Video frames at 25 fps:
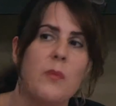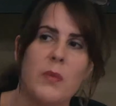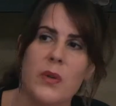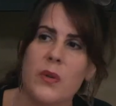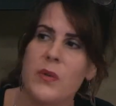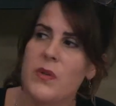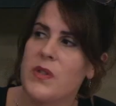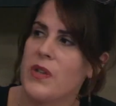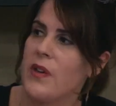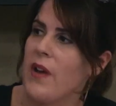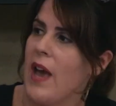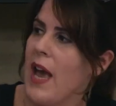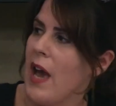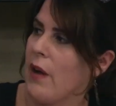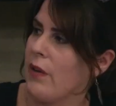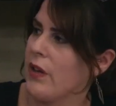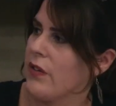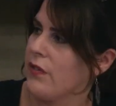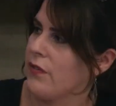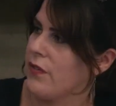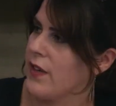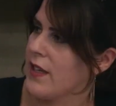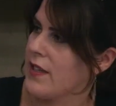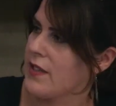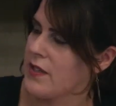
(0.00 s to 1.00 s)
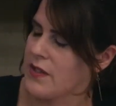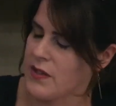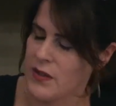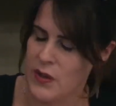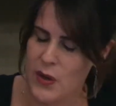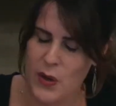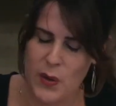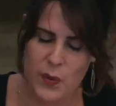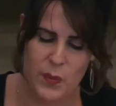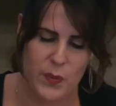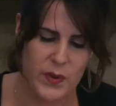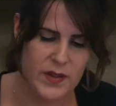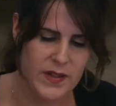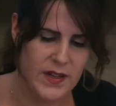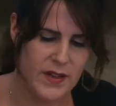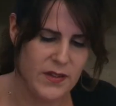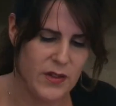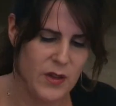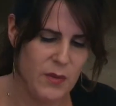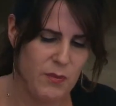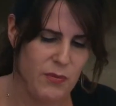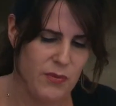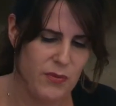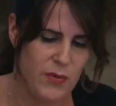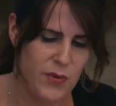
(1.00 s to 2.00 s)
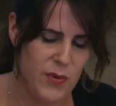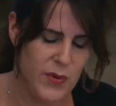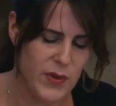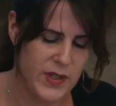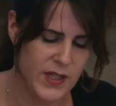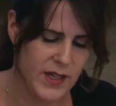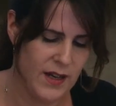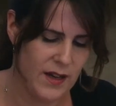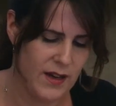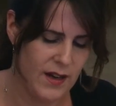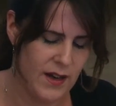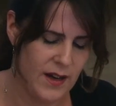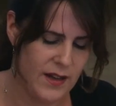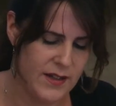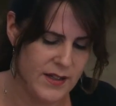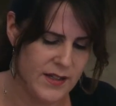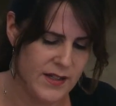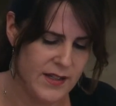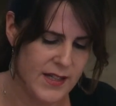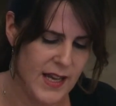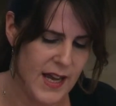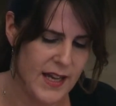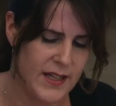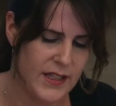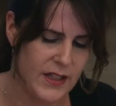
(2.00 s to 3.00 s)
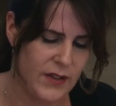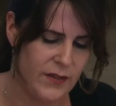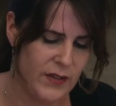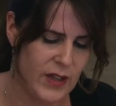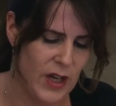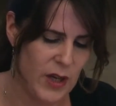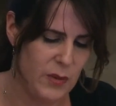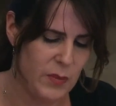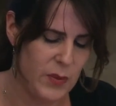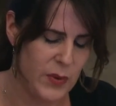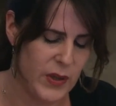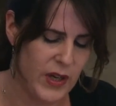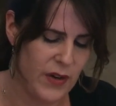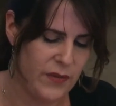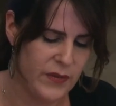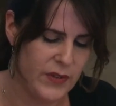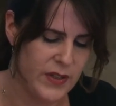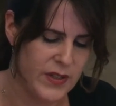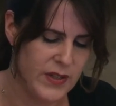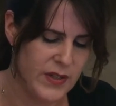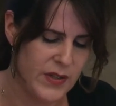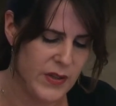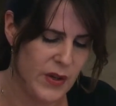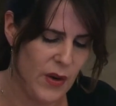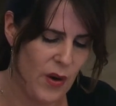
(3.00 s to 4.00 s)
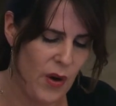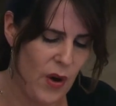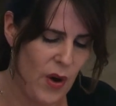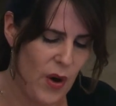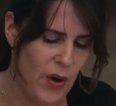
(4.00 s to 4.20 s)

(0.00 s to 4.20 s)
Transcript: but also how it fits within the broader understanding of global governance